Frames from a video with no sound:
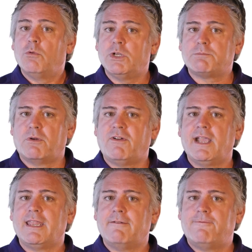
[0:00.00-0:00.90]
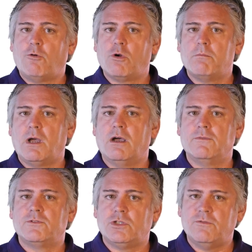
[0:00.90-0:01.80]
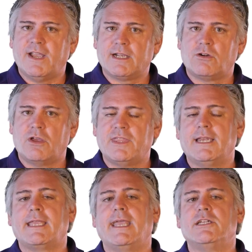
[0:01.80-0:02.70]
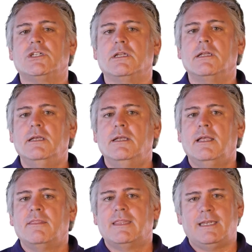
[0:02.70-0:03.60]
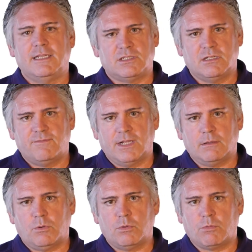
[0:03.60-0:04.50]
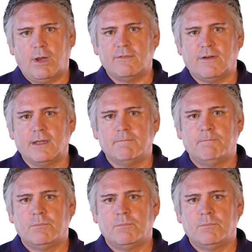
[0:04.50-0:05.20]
which provide a form of two-factor authentication that isn't available with Wi-Fi.